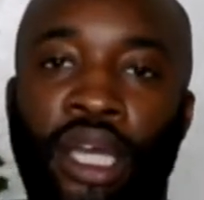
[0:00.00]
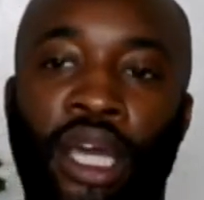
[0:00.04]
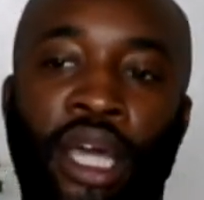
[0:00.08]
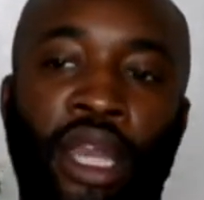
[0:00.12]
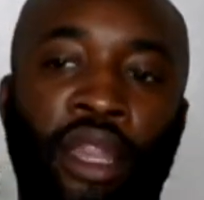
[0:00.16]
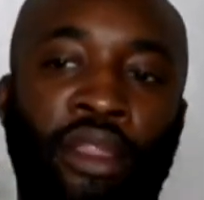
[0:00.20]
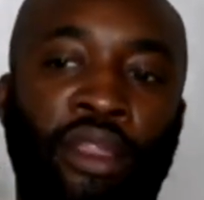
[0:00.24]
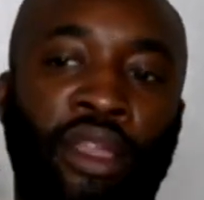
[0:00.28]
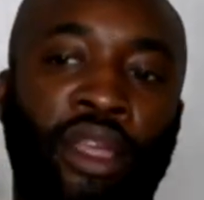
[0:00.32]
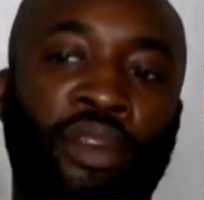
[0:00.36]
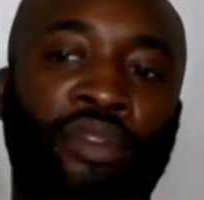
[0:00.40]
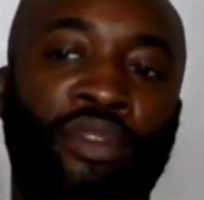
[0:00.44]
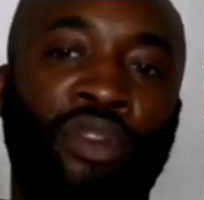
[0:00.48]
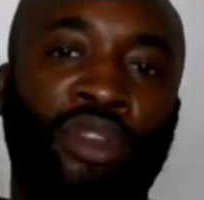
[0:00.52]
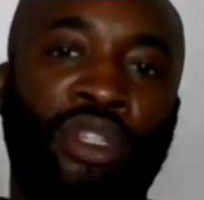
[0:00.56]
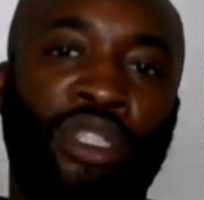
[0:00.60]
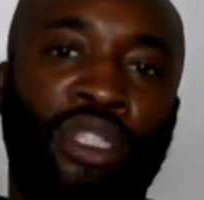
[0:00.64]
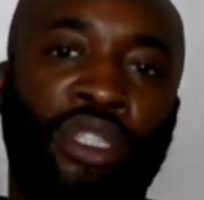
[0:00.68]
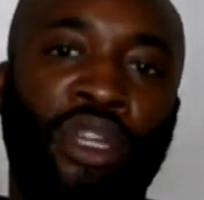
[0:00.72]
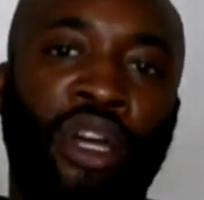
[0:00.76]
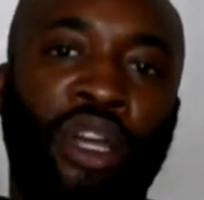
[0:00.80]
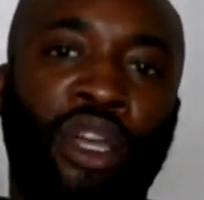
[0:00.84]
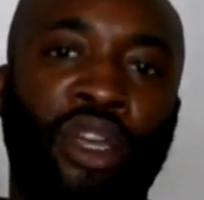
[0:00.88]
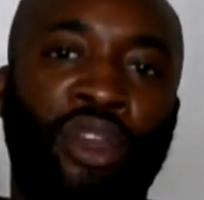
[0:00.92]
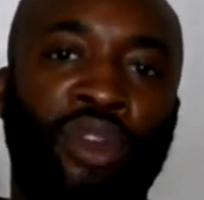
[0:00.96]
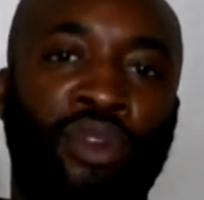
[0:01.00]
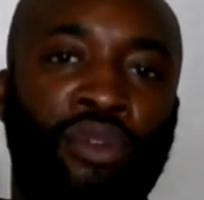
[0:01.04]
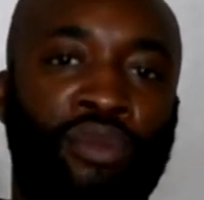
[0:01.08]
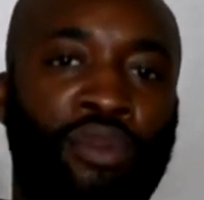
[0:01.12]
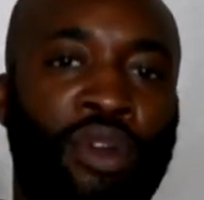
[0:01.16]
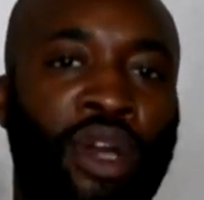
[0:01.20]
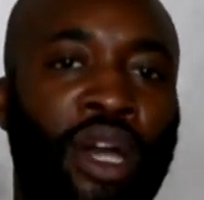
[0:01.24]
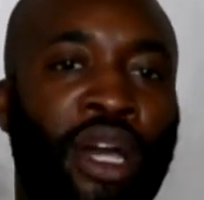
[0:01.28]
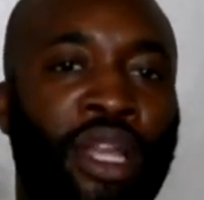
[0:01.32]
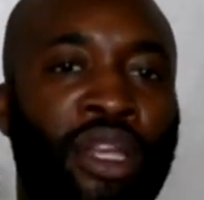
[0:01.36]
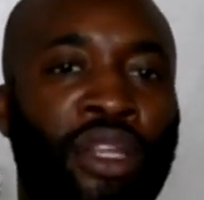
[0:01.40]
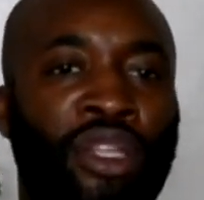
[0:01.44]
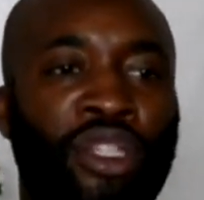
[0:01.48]
And I think if you're stuck in a
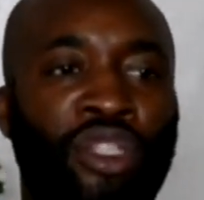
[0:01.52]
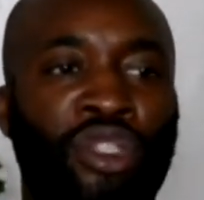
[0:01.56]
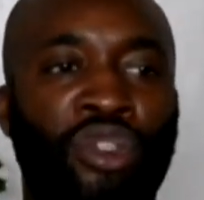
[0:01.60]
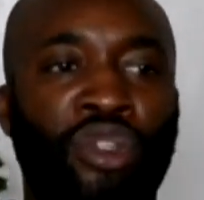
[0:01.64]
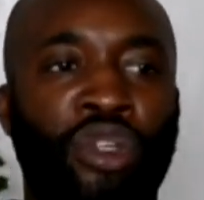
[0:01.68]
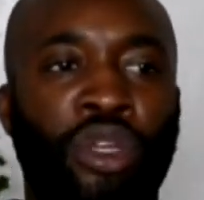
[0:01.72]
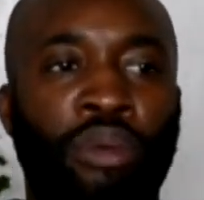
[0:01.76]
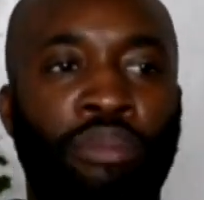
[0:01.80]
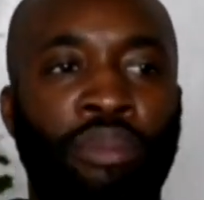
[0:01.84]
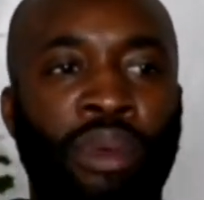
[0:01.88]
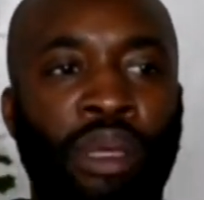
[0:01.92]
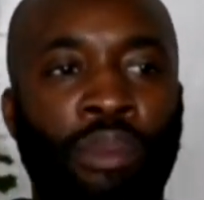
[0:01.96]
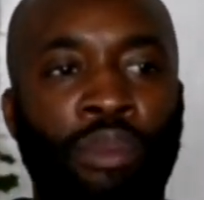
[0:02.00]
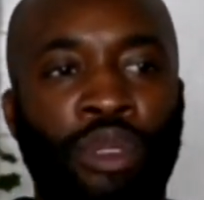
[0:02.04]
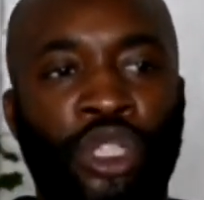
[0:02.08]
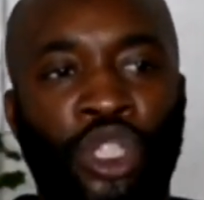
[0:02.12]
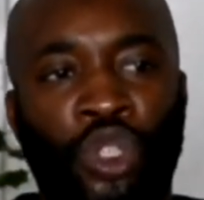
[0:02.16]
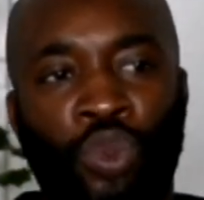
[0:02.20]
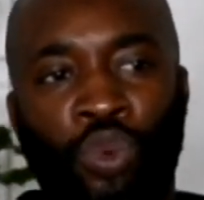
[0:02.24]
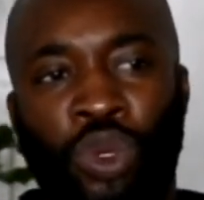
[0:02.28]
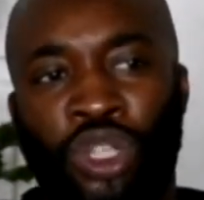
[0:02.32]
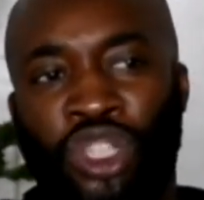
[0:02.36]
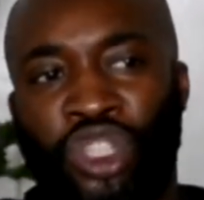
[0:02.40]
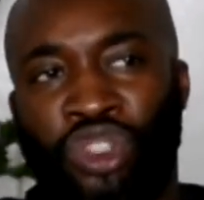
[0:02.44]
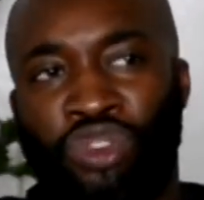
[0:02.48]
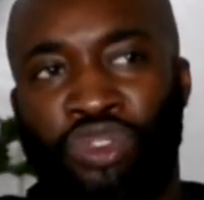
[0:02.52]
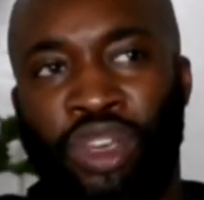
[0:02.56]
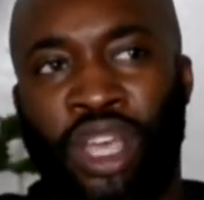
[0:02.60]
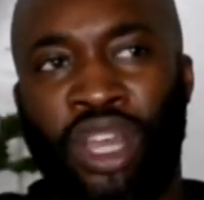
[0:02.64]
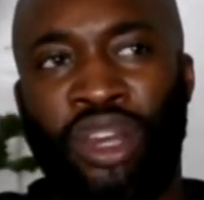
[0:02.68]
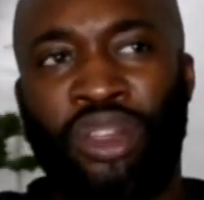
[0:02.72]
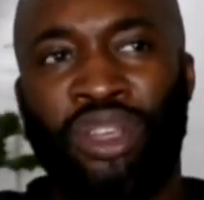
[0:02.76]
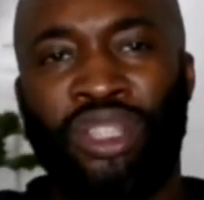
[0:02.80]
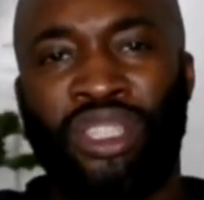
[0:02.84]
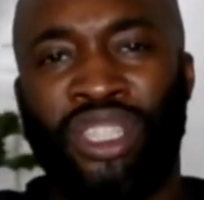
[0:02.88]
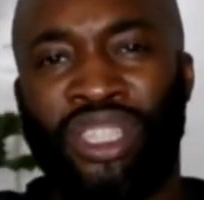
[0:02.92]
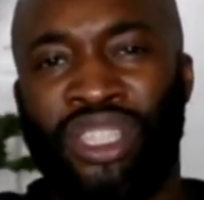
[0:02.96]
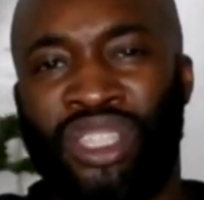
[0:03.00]
rut, unless you can maybe switch
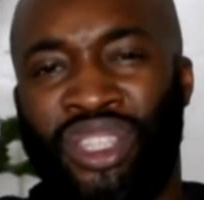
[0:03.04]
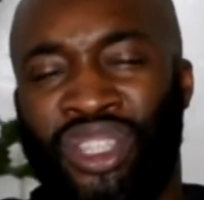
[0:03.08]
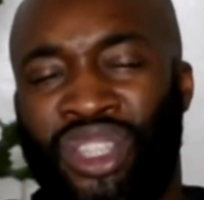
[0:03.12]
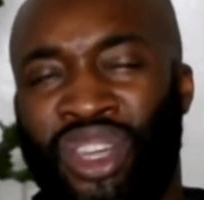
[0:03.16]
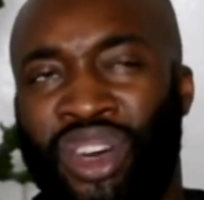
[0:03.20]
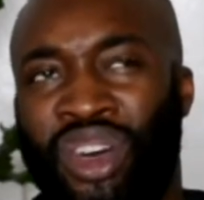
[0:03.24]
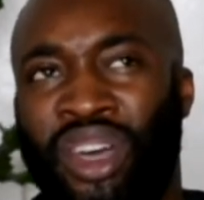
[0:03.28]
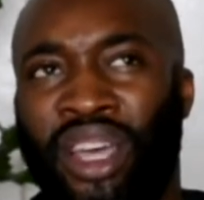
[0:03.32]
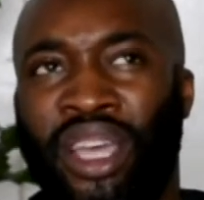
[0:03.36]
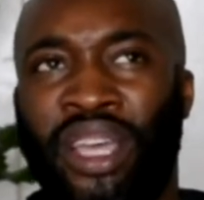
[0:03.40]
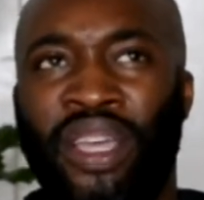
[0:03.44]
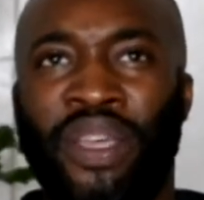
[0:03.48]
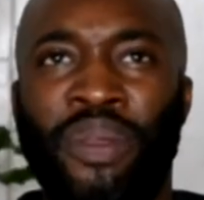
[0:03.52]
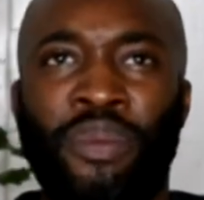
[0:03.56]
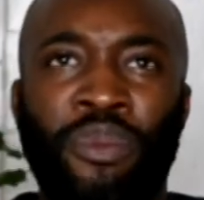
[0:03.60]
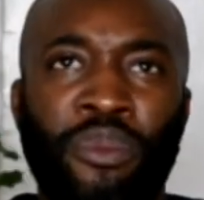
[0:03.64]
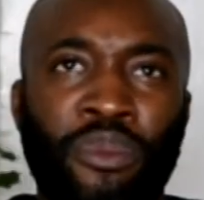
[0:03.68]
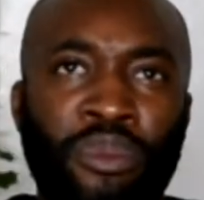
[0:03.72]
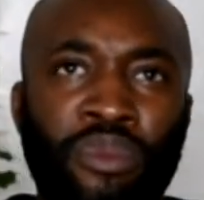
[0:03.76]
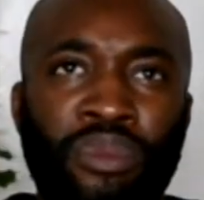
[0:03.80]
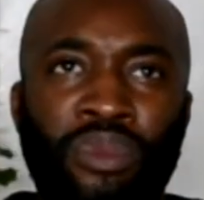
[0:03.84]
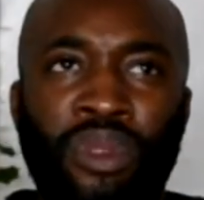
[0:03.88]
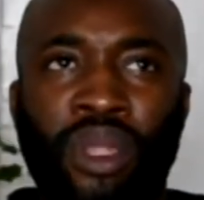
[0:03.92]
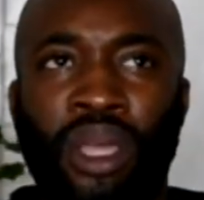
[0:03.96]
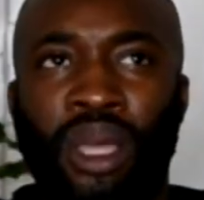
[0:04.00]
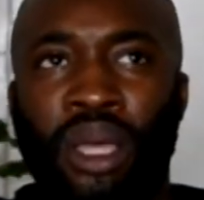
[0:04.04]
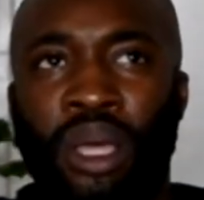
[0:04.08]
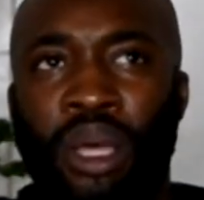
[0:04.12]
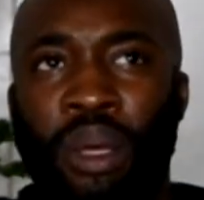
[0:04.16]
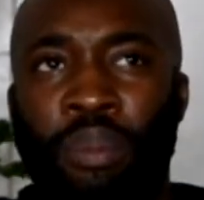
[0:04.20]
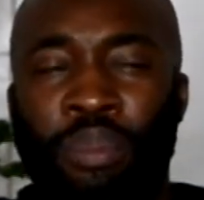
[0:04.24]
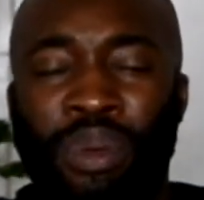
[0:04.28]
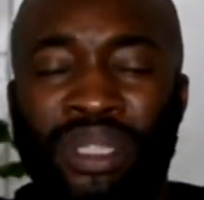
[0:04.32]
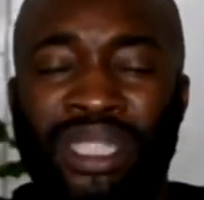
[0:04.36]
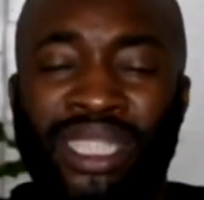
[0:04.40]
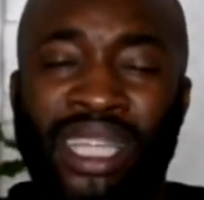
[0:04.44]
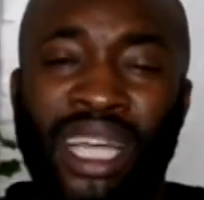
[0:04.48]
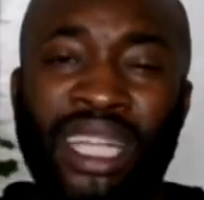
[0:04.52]
trainers, he's 30.
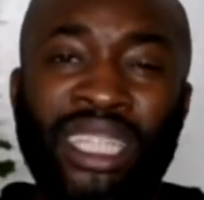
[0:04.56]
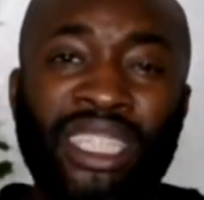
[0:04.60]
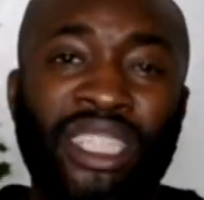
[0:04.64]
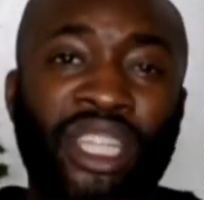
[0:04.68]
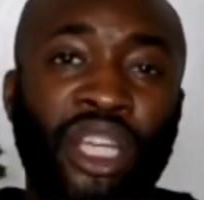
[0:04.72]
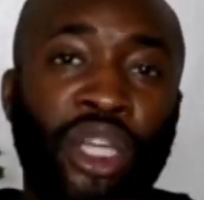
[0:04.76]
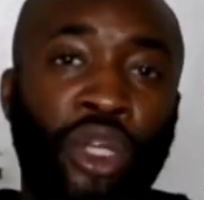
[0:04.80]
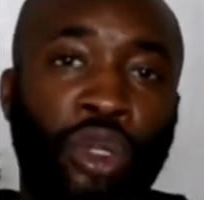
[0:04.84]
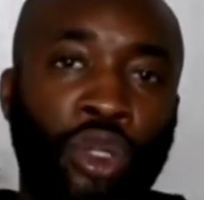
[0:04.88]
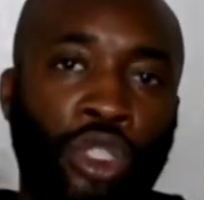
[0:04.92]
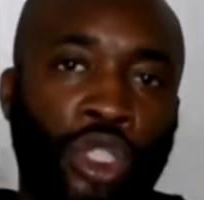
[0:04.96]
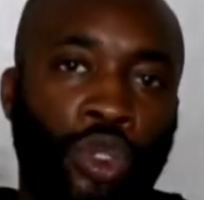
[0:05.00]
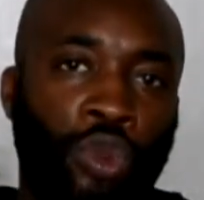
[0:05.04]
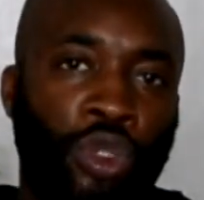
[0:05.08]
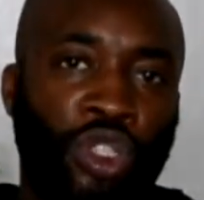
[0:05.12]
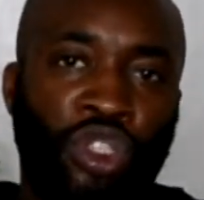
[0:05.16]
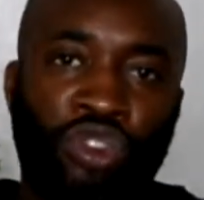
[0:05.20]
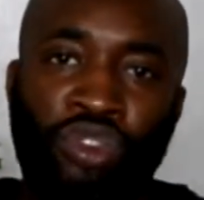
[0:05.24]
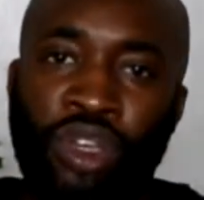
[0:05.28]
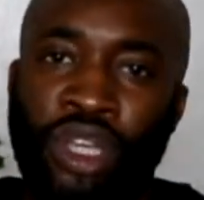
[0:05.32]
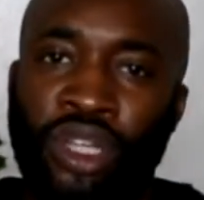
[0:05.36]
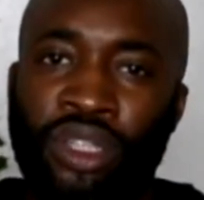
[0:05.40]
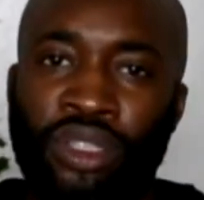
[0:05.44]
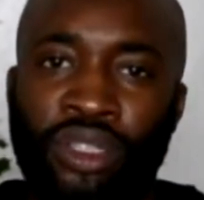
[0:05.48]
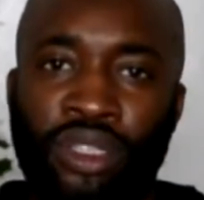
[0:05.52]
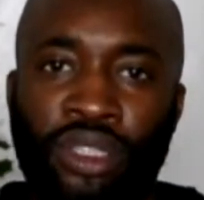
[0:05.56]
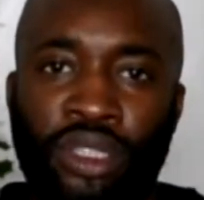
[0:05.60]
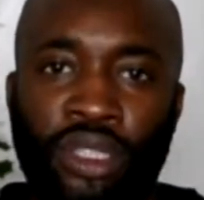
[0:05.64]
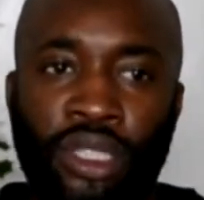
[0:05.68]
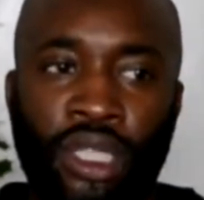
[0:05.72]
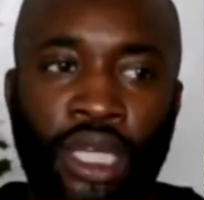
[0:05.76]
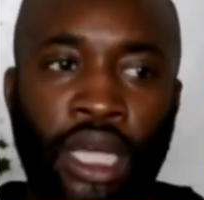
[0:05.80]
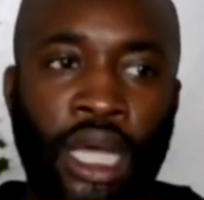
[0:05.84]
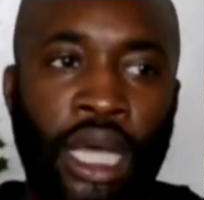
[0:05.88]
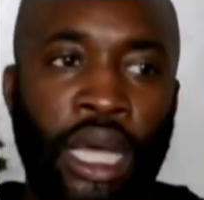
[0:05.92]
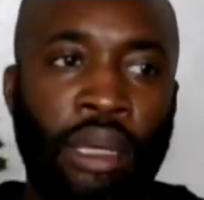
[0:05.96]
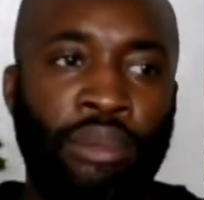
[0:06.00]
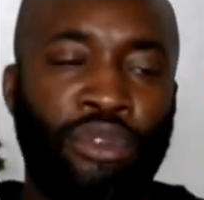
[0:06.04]
Potentially, he could switch trainers,
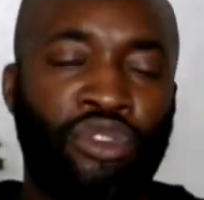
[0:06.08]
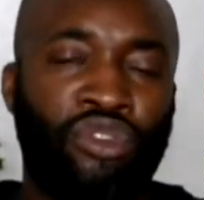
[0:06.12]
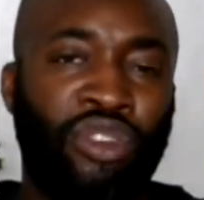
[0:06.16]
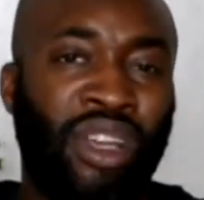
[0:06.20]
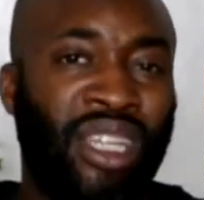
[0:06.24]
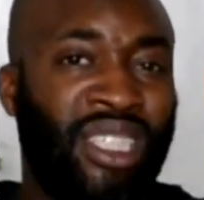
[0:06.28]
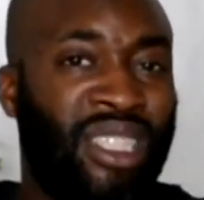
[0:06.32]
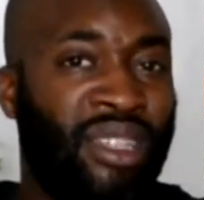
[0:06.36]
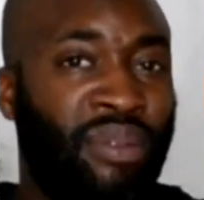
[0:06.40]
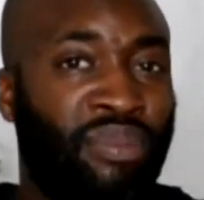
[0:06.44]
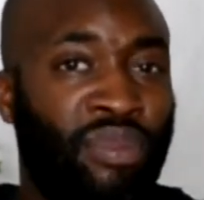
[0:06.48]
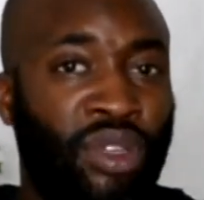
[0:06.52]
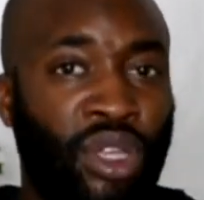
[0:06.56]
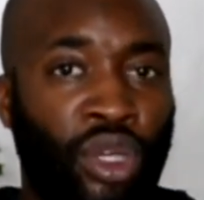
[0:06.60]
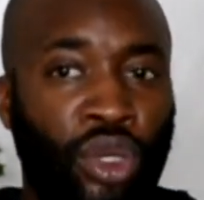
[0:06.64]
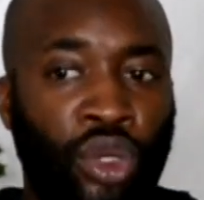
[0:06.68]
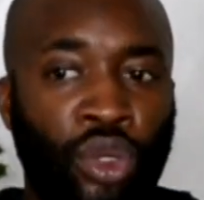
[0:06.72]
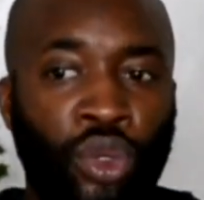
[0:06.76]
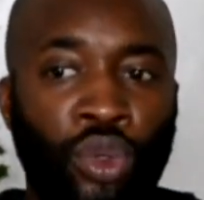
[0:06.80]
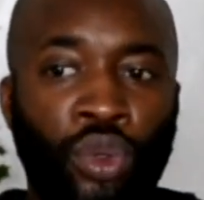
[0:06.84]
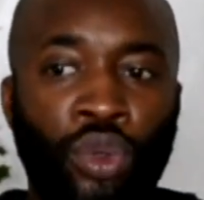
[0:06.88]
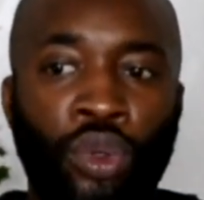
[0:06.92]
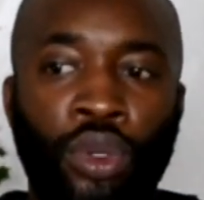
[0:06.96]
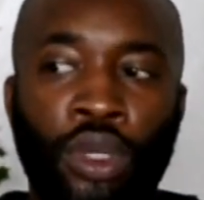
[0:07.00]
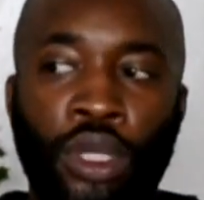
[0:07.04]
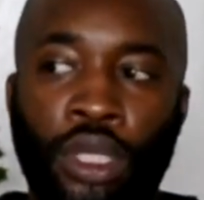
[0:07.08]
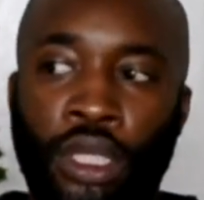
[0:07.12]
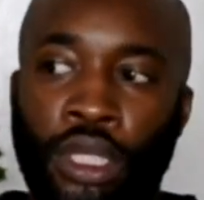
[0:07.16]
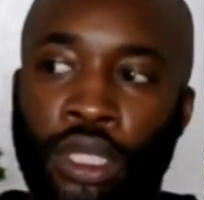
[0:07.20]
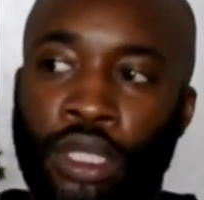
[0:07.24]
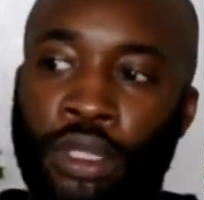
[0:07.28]
try something new.